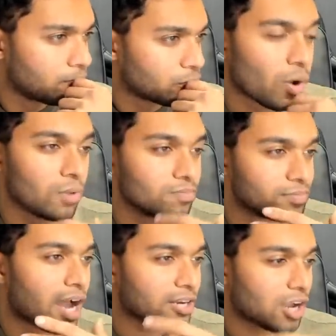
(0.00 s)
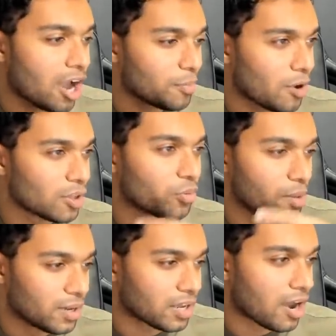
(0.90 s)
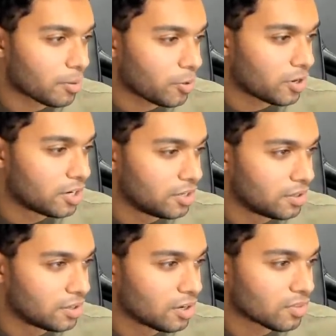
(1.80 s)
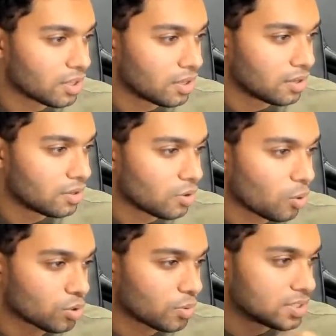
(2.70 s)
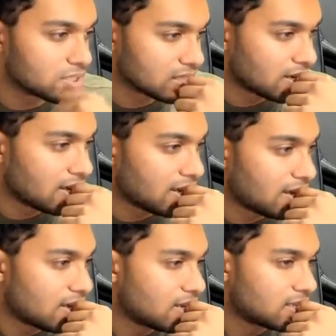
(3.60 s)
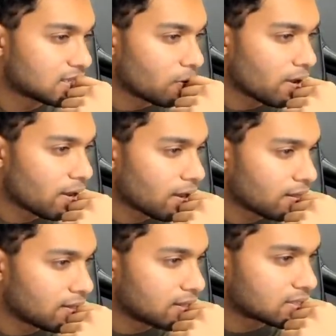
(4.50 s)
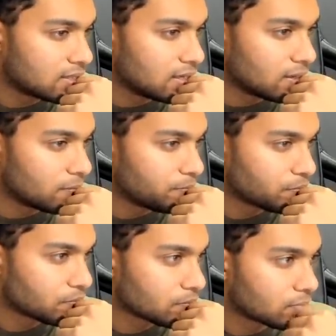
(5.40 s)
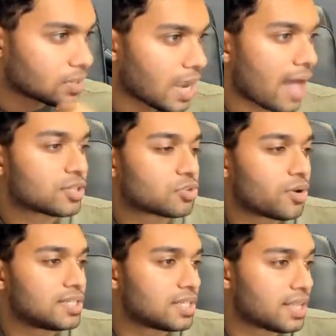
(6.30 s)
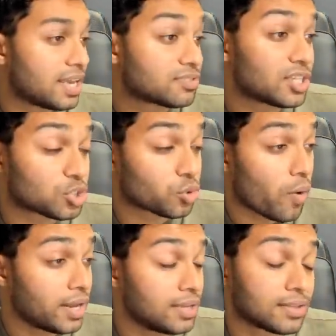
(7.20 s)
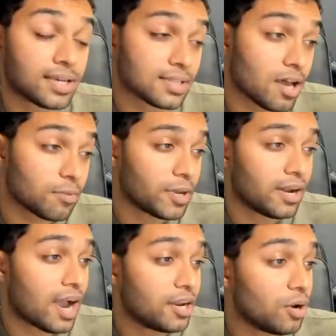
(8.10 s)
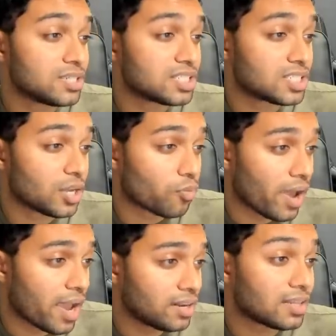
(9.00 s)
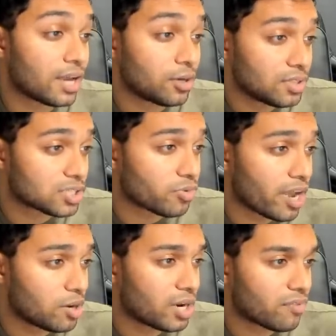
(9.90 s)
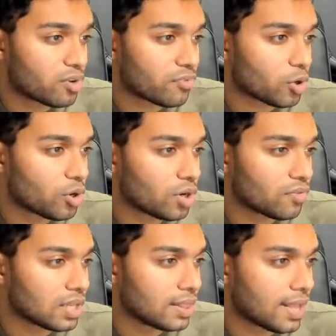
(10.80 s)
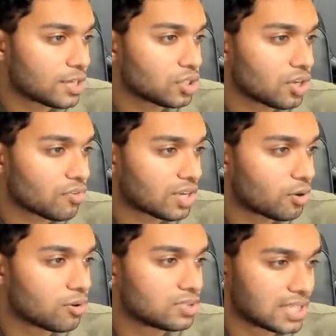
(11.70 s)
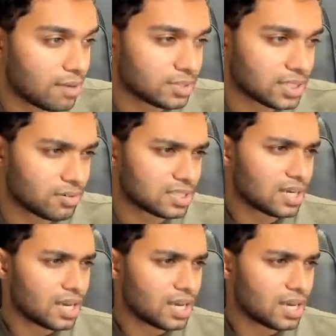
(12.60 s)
Well, not caught up all the way, but caught up on any of the older ones. So, let's see. Alex Grayson, thanks for the 20. Thanks a lot, man. I know this is random, but have you ever heard of the Legend of Heroes game series?